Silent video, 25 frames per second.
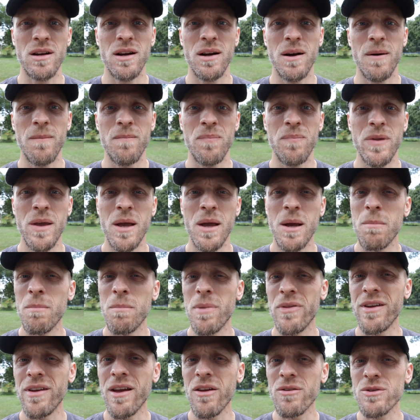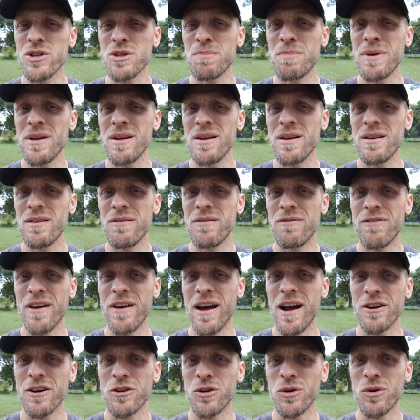But the other speed
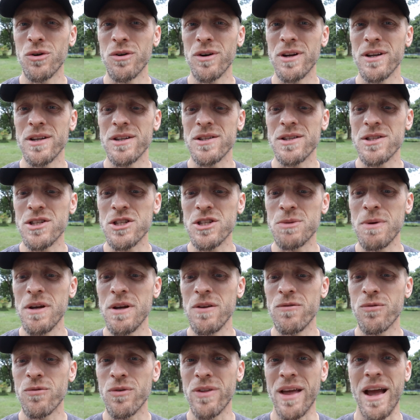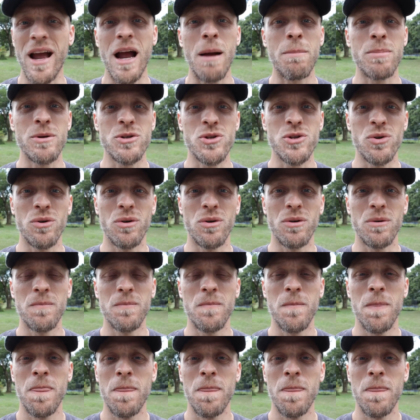factor is the speed for the aperture.